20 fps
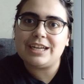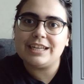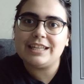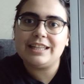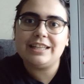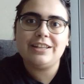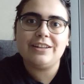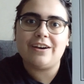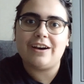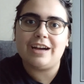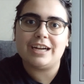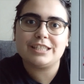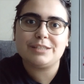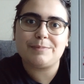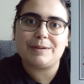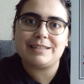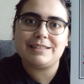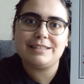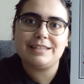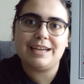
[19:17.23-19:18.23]
I did not
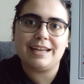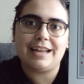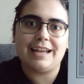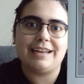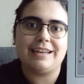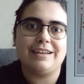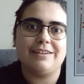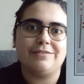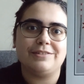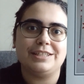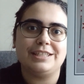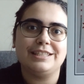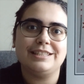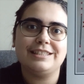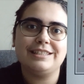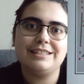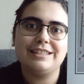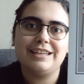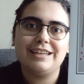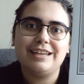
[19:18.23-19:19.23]
expect to get any of
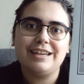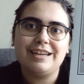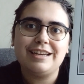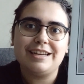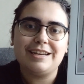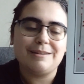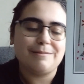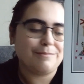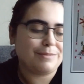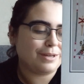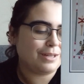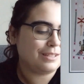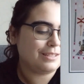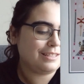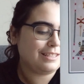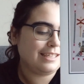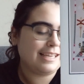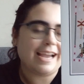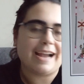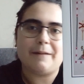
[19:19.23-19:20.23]
these, but
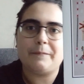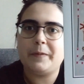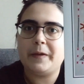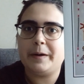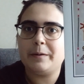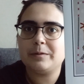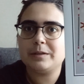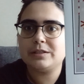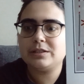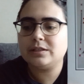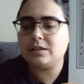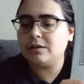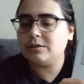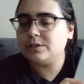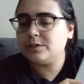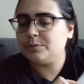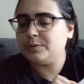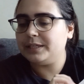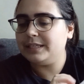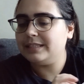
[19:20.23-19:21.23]
yeah, they were so
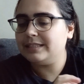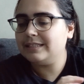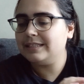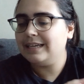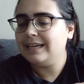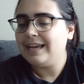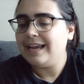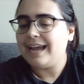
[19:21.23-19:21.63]
sweet.